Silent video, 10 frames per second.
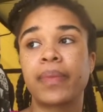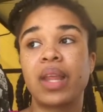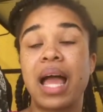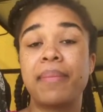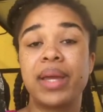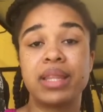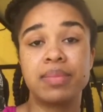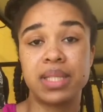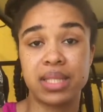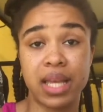I made the
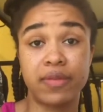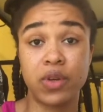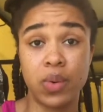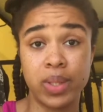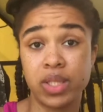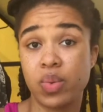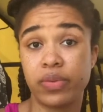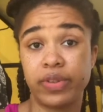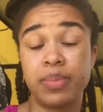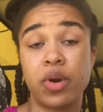mistake of going to a
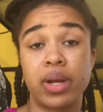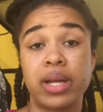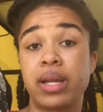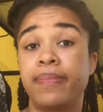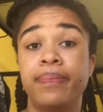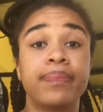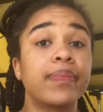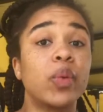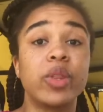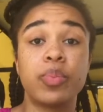flea market
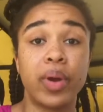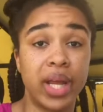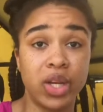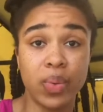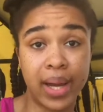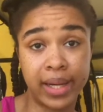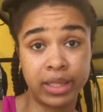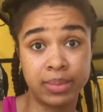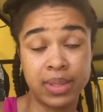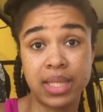with brand new
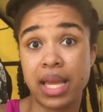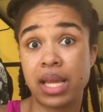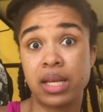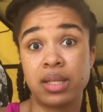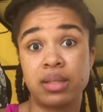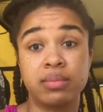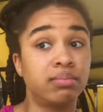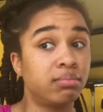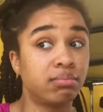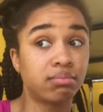items and
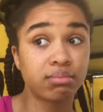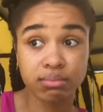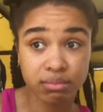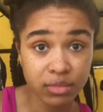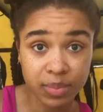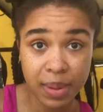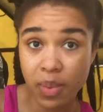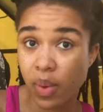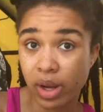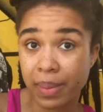people
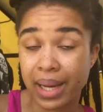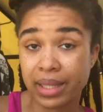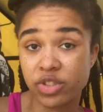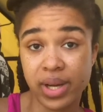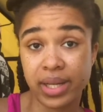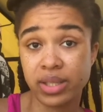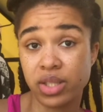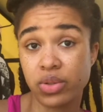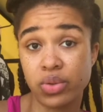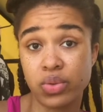walking by trying
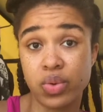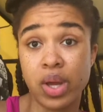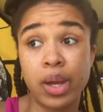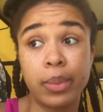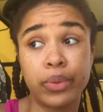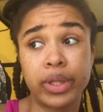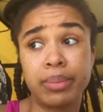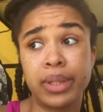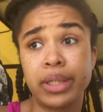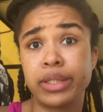to pretty
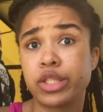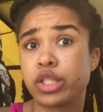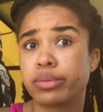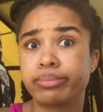much